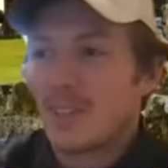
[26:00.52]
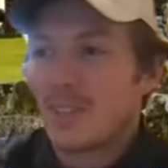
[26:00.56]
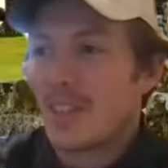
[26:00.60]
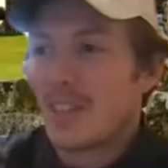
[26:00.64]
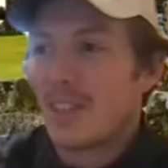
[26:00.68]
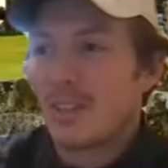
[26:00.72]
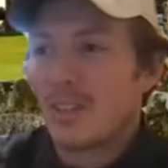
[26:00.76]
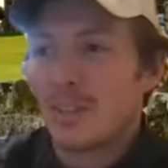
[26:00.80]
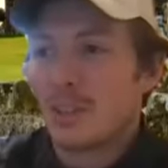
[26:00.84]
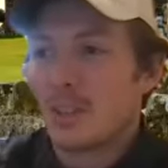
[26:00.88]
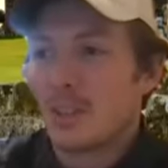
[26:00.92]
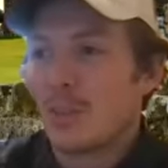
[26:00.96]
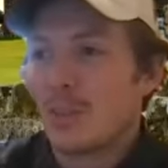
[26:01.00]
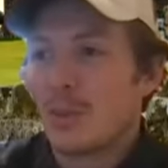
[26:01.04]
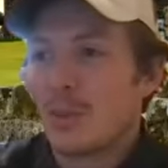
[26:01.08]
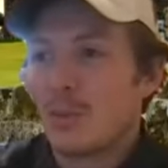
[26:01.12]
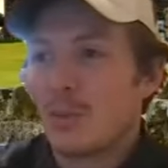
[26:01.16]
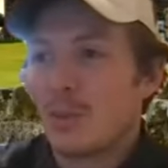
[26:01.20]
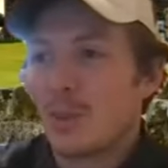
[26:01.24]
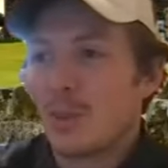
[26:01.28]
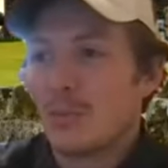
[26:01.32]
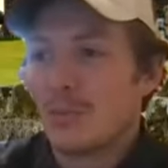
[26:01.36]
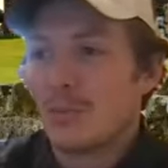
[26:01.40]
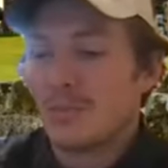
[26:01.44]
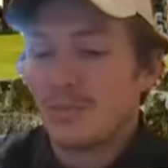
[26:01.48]
Can't even agree
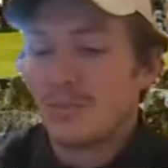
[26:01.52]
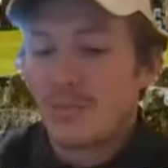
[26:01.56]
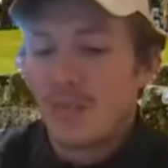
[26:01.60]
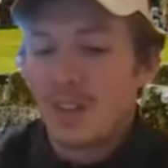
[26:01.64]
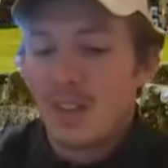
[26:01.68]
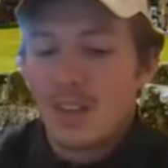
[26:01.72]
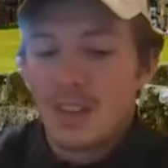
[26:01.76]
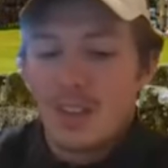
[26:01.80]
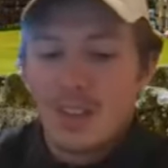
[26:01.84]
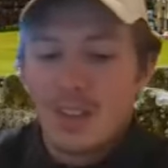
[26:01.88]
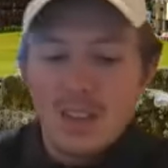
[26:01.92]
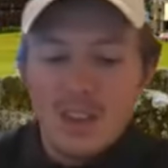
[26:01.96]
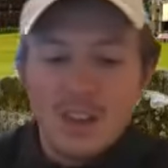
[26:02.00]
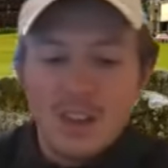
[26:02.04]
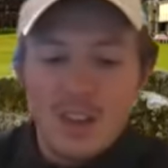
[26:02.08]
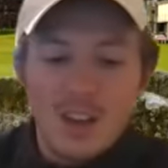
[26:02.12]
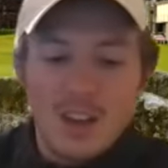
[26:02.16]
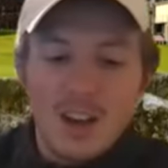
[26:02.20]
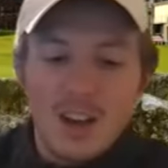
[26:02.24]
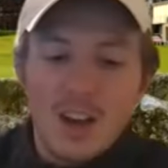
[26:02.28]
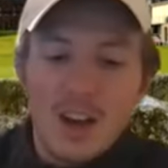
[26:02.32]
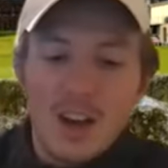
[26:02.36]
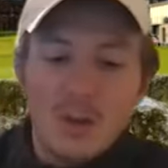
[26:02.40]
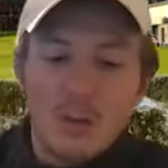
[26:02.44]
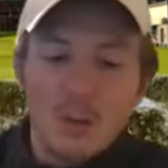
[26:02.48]
more.
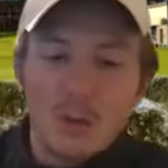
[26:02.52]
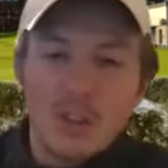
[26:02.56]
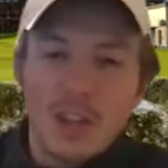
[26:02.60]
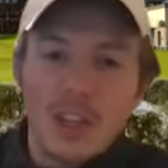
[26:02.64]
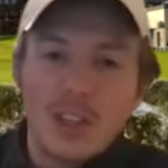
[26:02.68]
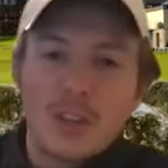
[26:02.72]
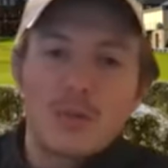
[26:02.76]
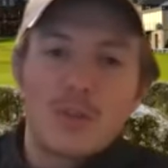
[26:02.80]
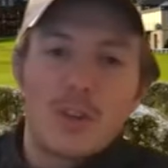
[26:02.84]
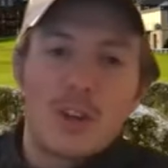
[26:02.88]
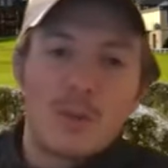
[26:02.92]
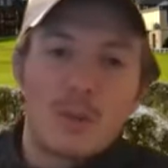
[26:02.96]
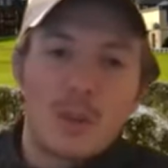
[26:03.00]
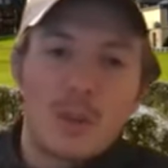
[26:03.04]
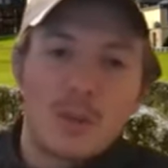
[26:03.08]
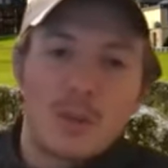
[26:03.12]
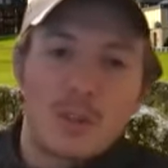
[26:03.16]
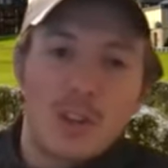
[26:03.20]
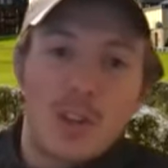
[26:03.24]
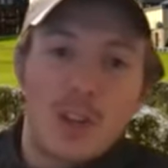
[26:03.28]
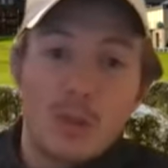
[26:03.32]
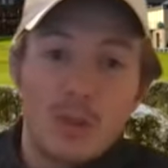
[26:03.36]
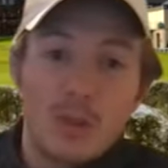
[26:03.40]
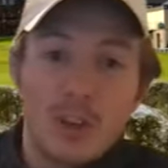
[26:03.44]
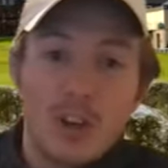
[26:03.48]
All right. Well, thank you very much for
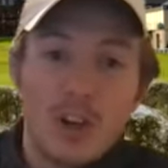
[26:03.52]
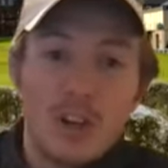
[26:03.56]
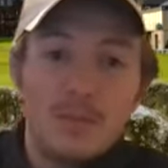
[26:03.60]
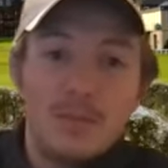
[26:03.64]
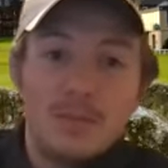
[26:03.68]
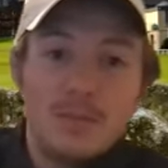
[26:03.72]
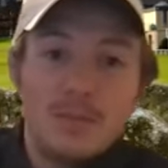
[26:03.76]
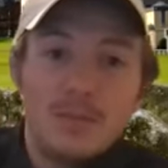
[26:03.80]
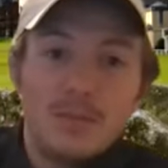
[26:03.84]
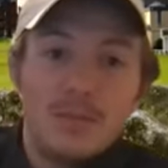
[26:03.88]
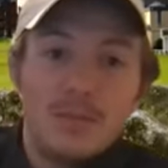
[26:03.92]
coming on.